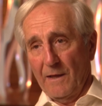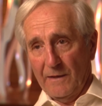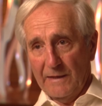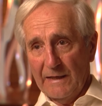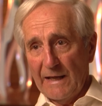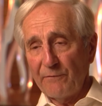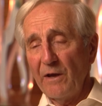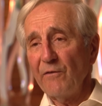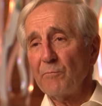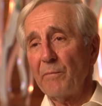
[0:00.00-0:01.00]
they never
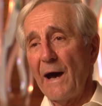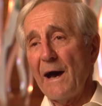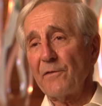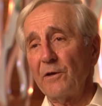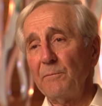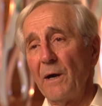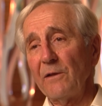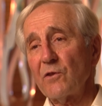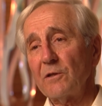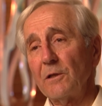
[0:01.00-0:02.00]
even bothered
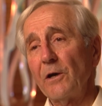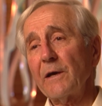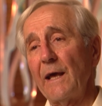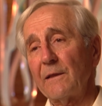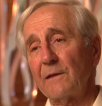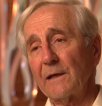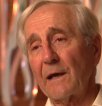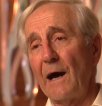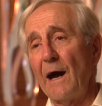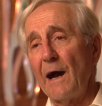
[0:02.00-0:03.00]
much to look at the
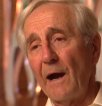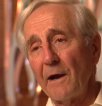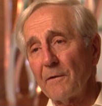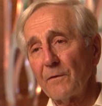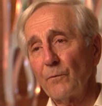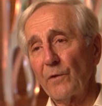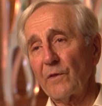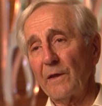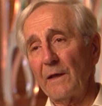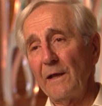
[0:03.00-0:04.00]
car
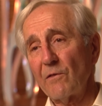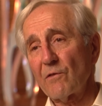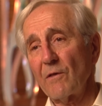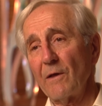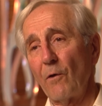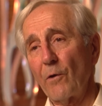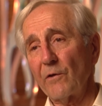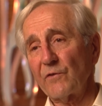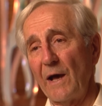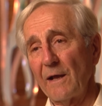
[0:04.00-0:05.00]
with its
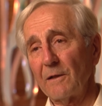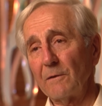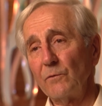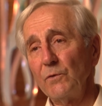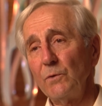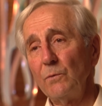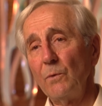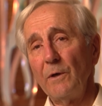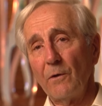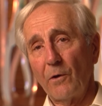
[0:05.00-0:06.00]
horizontal, new
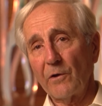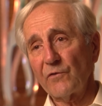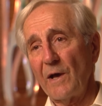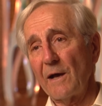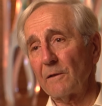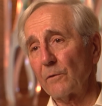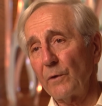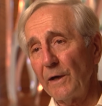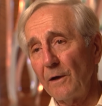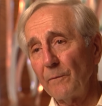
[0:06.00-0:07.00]
horizontal
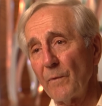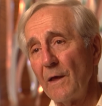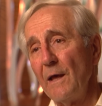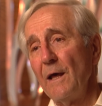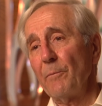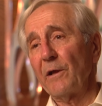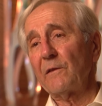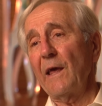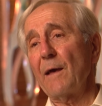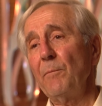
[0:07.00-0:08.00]
grille, but
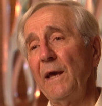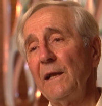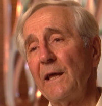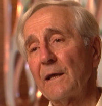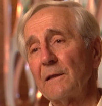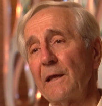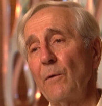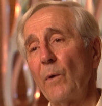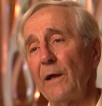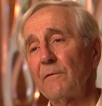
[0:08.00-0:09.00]
they immediately
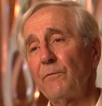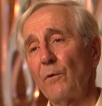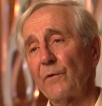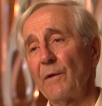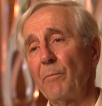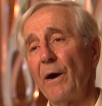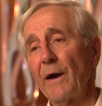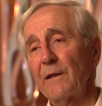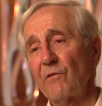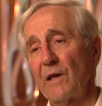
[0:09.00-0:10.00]
went for the
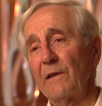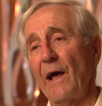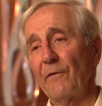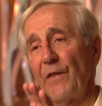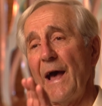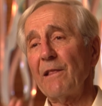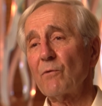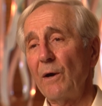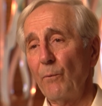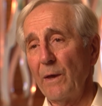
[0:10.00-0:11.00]
buck and said, now
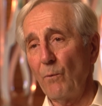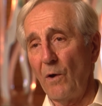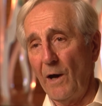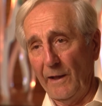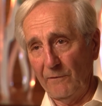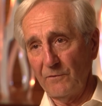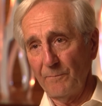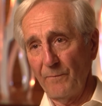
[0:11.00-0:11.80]
that's what we want.